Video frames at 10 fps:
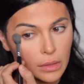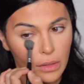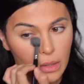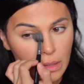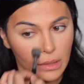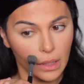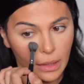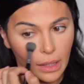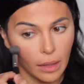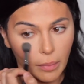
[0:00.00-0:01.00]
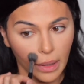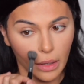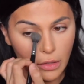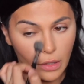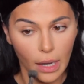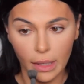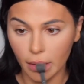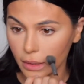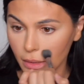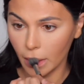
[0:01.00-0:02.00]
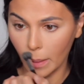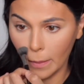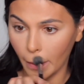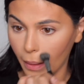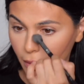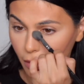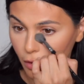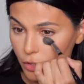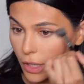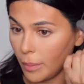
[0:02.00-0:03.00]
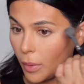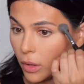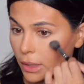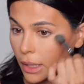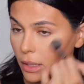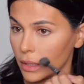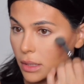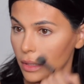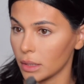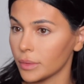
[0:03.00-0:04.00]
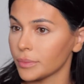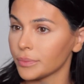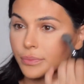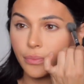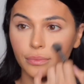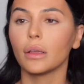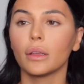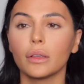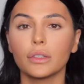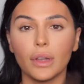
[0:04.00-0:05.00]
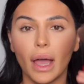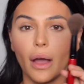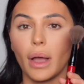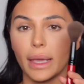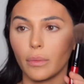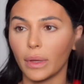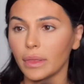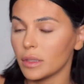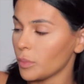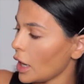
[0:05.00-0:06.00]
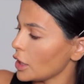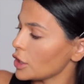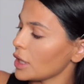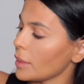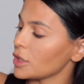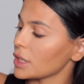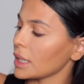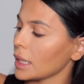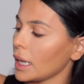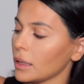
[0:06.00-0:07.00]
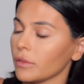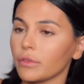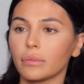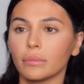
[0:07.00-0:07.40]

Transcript: So this is gonna keep my under eyes in good shape all night. So now again with this brush, I'm just gonna kind of